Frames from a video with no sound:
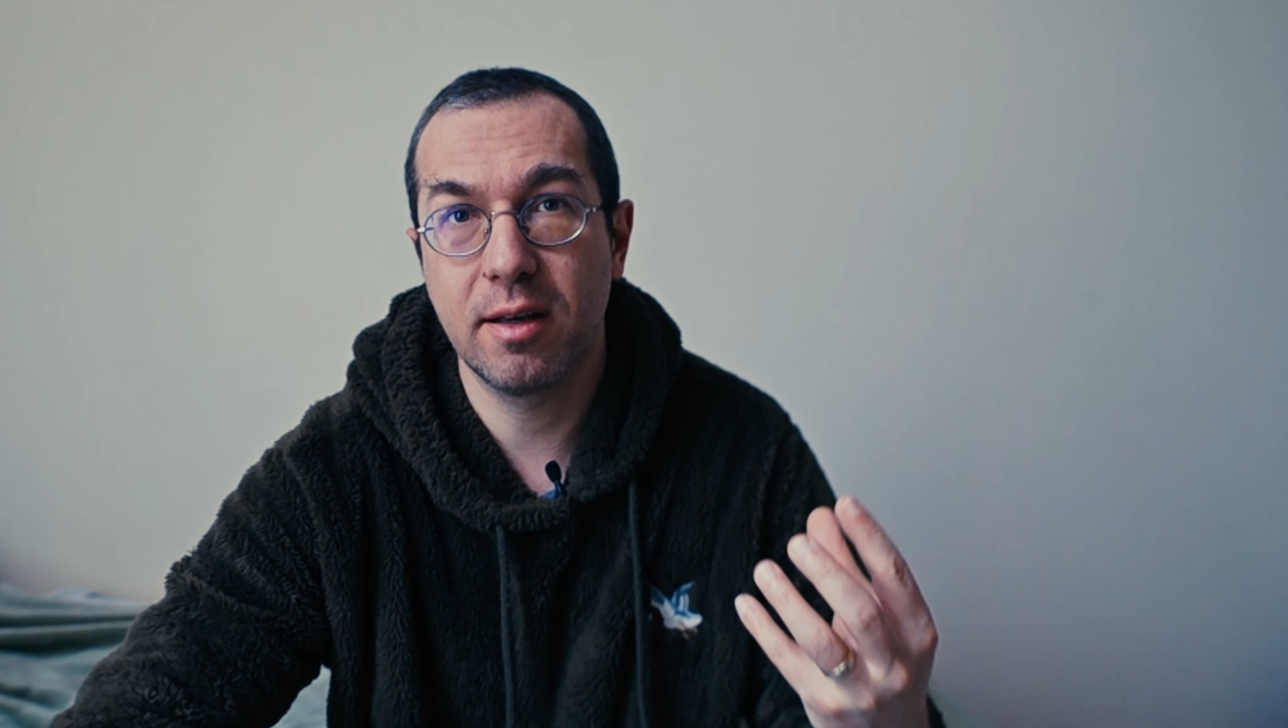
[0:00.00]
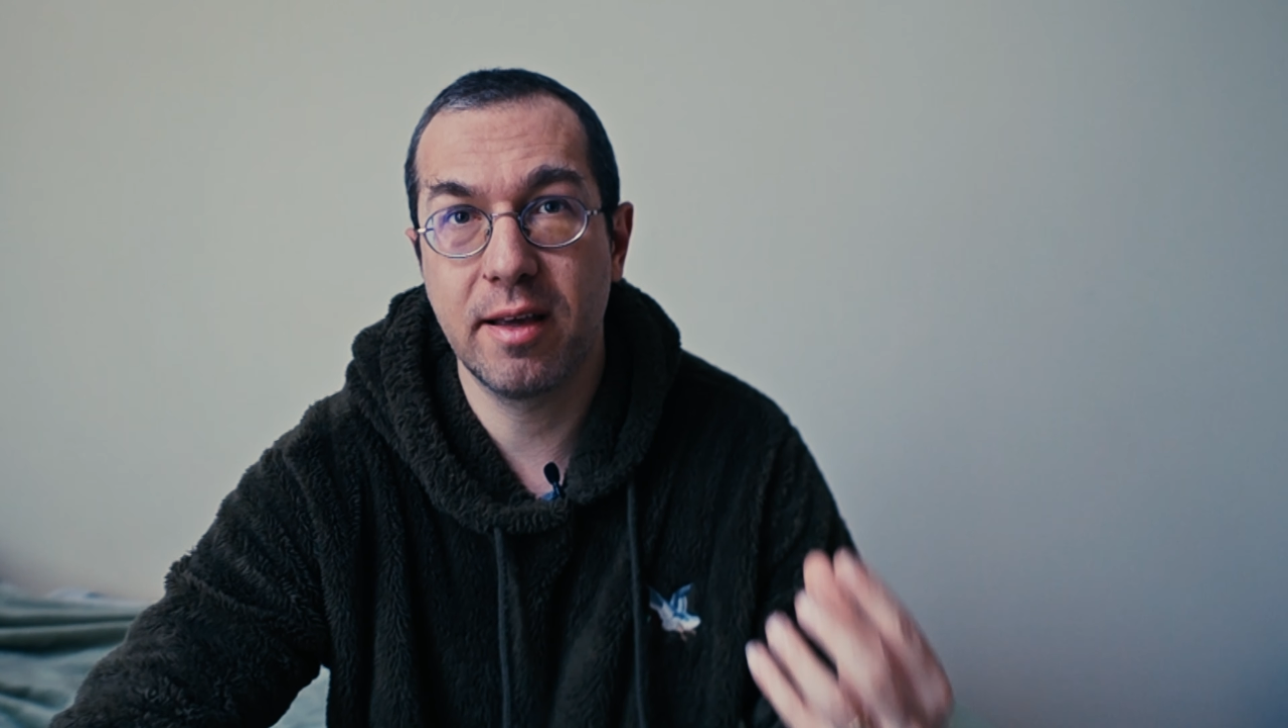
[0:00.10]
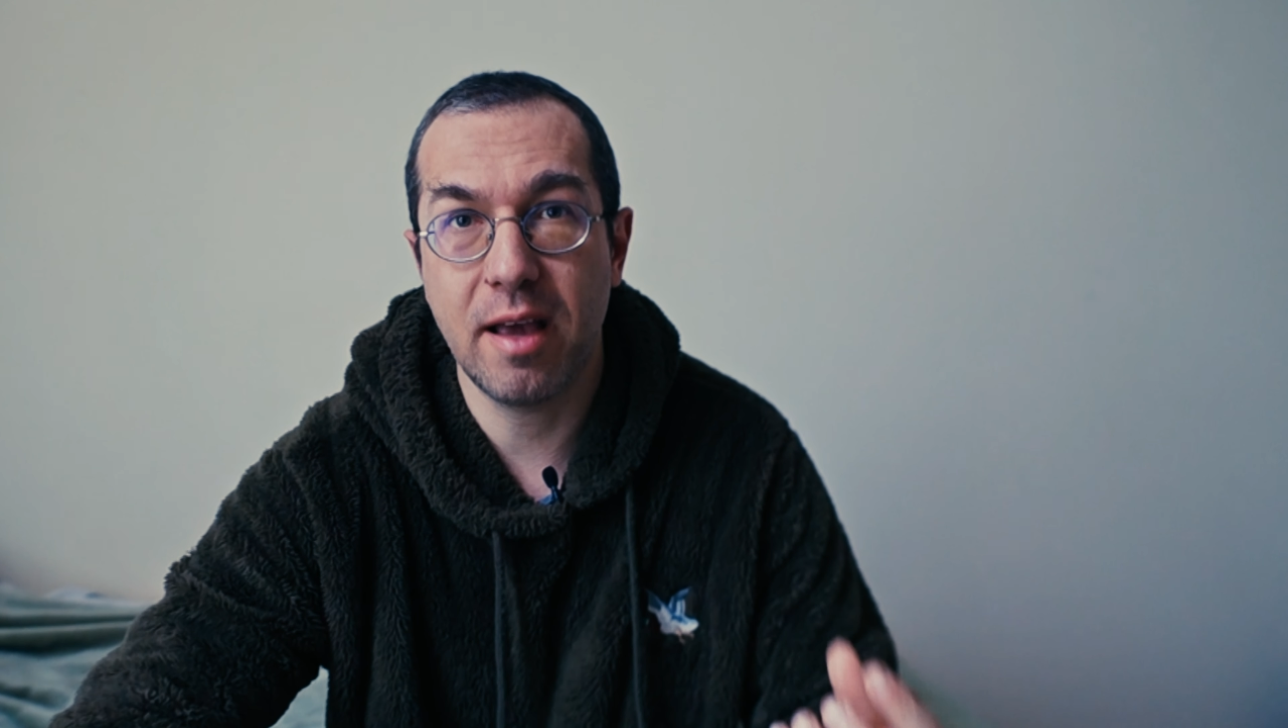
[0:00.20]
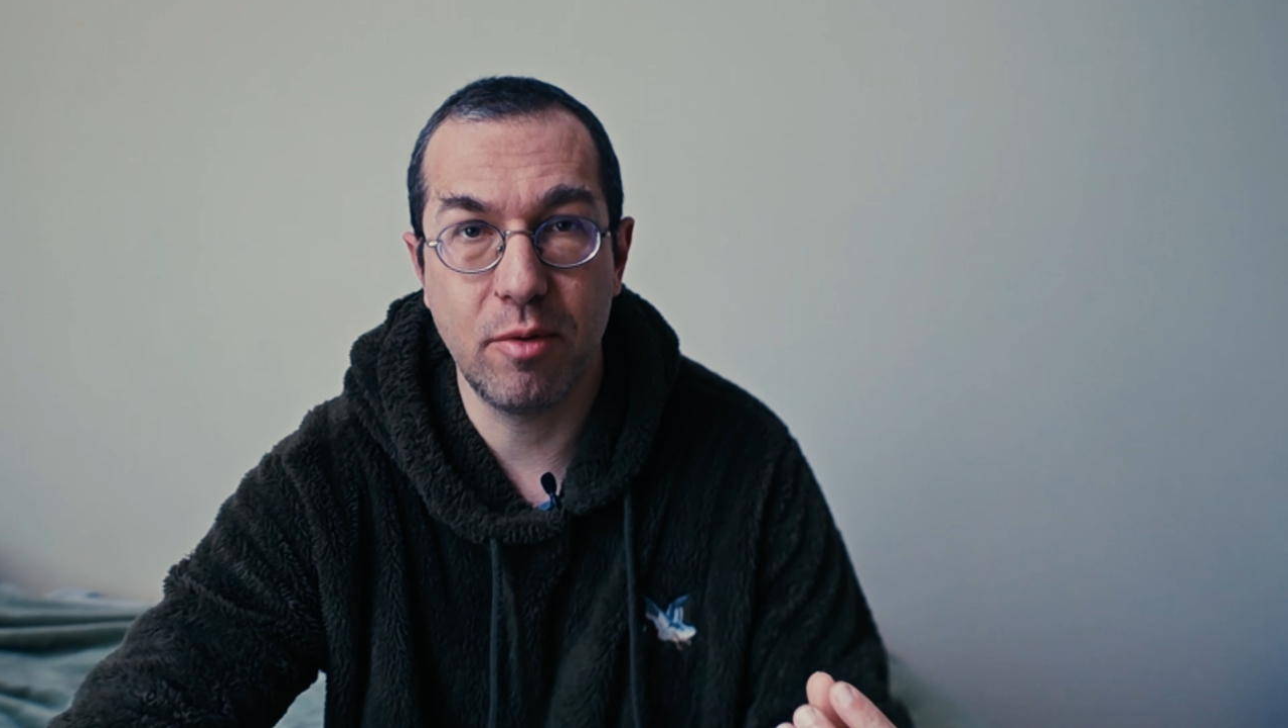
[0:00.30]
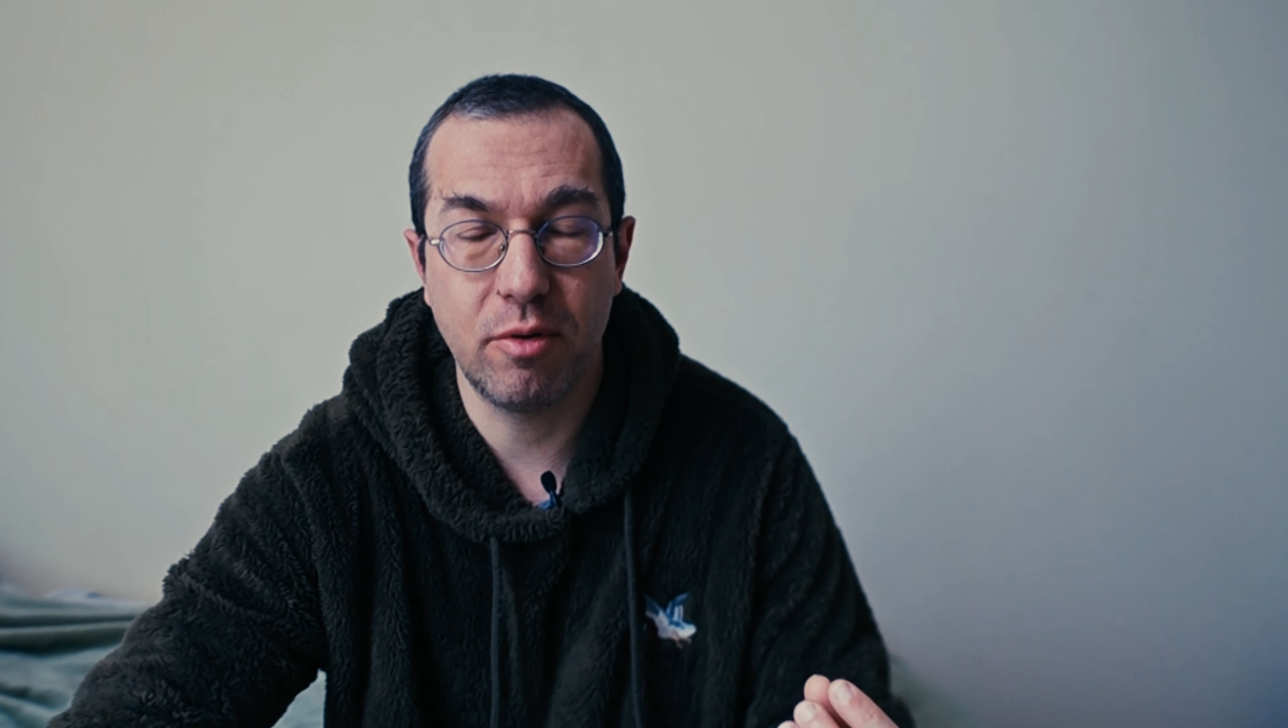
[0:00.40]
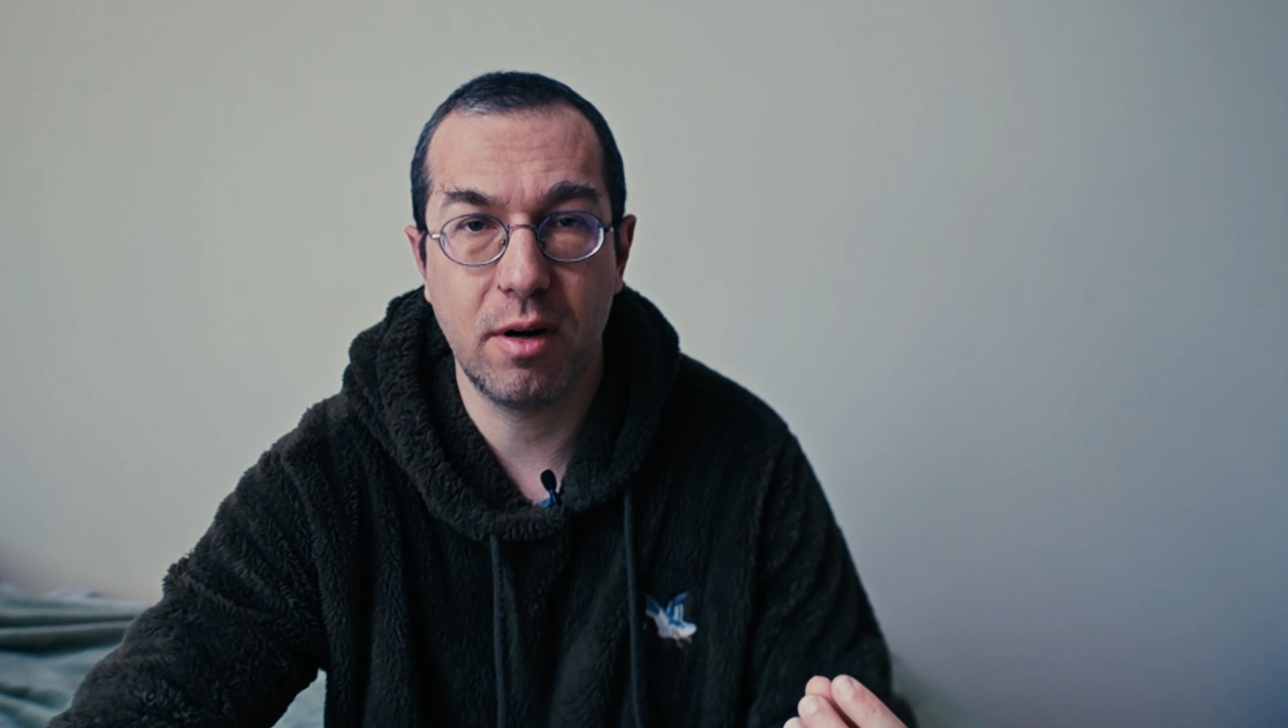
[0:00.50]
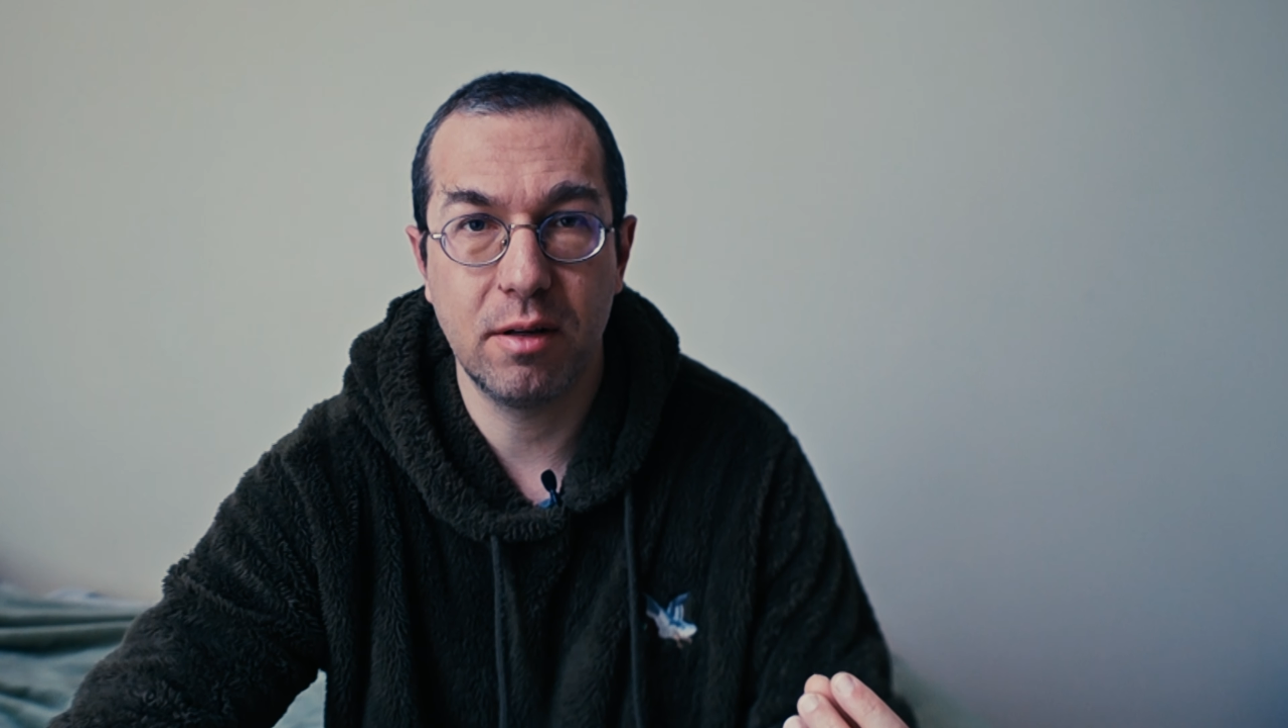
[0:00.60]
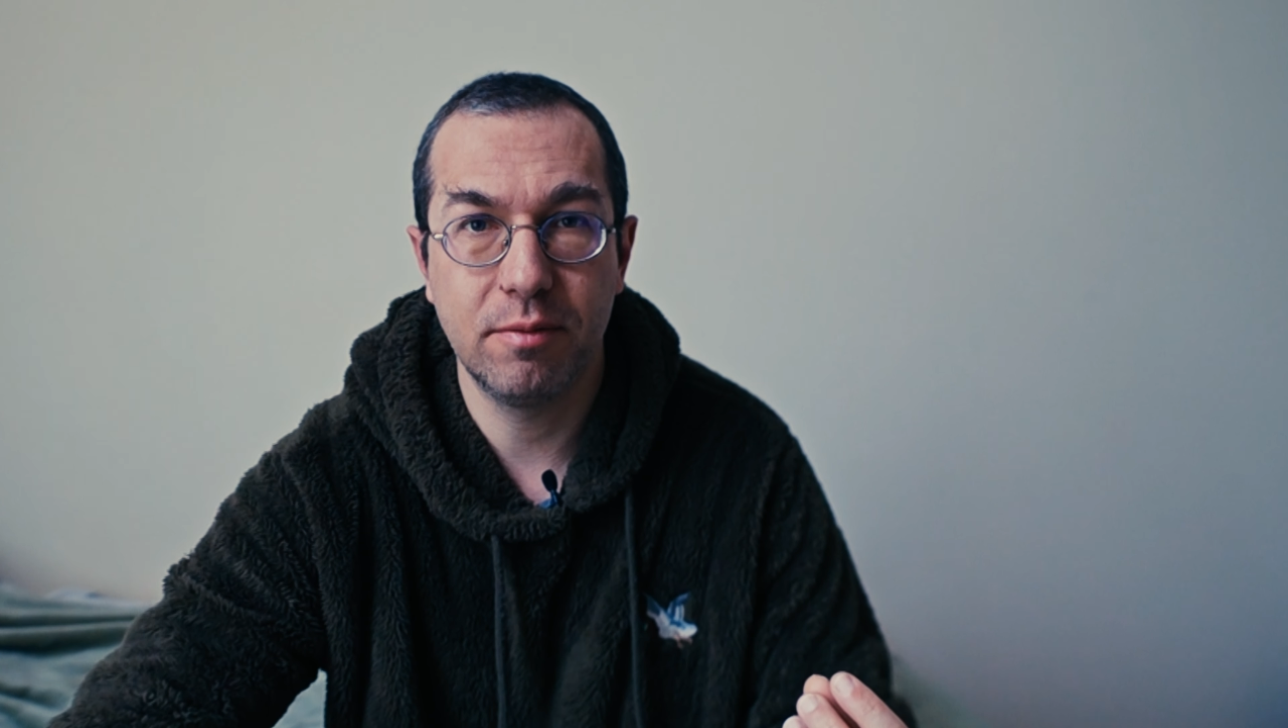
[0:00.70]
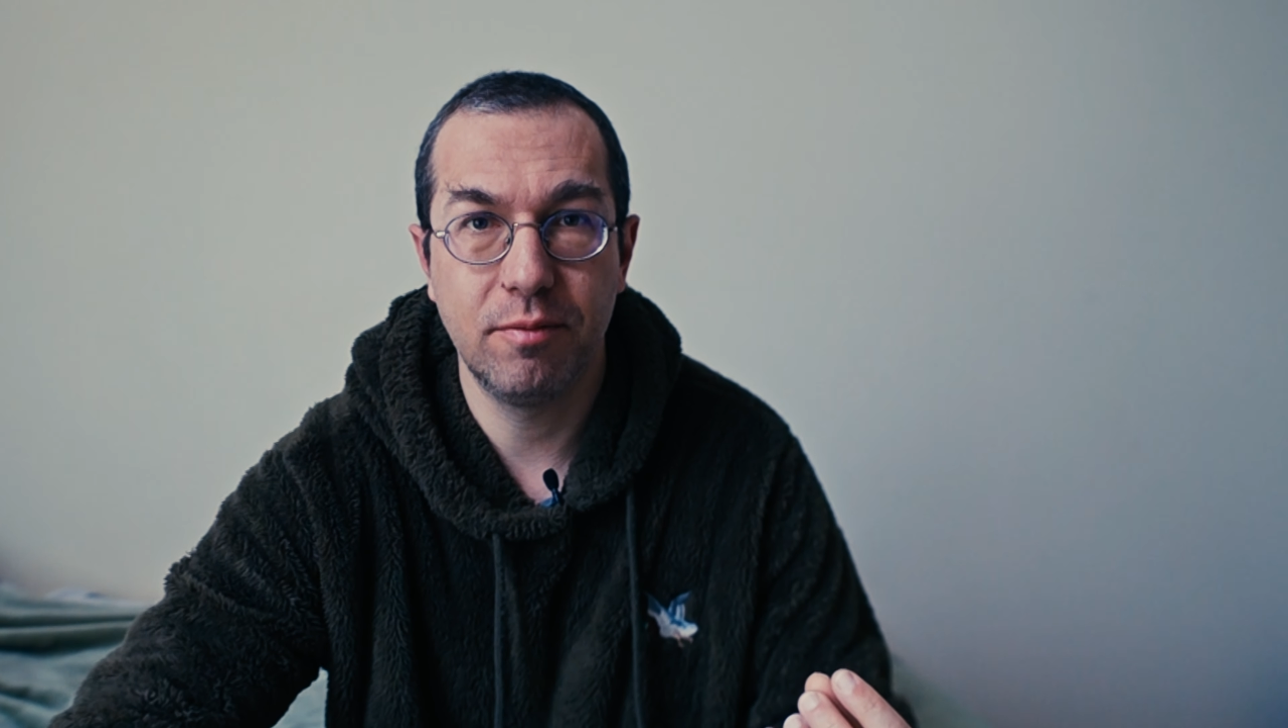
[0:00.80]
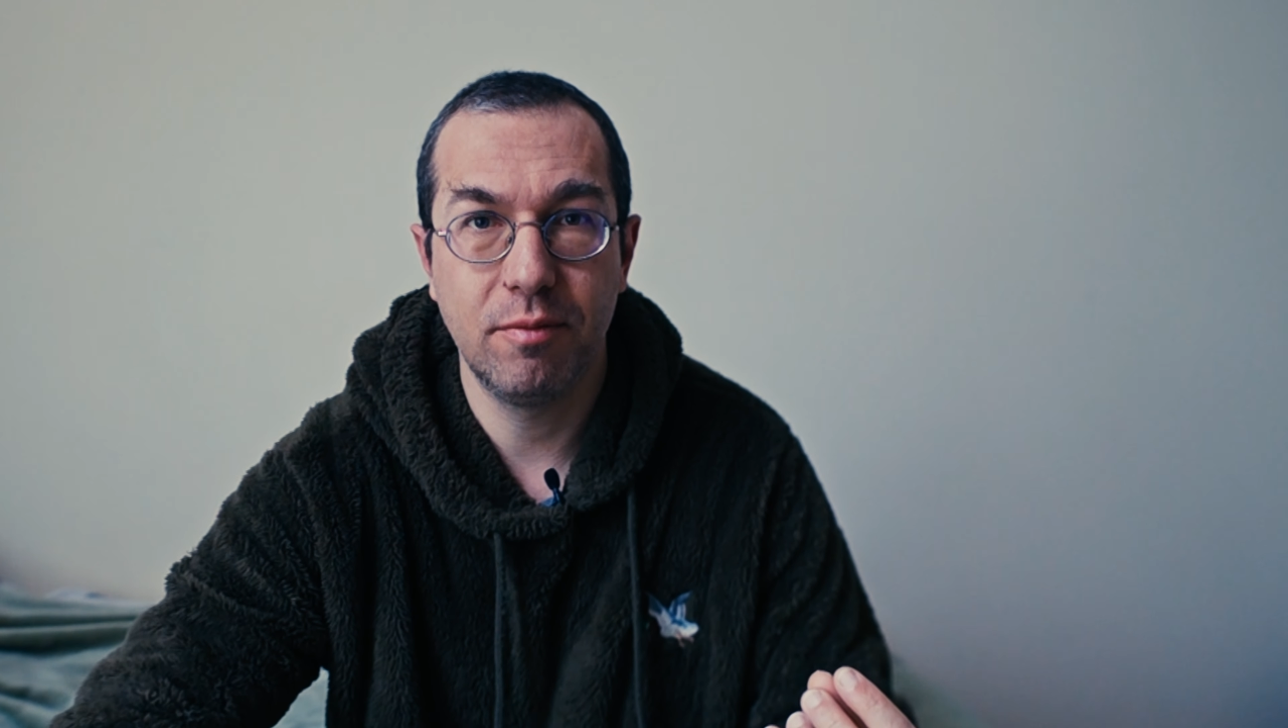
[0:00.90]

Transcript: camera.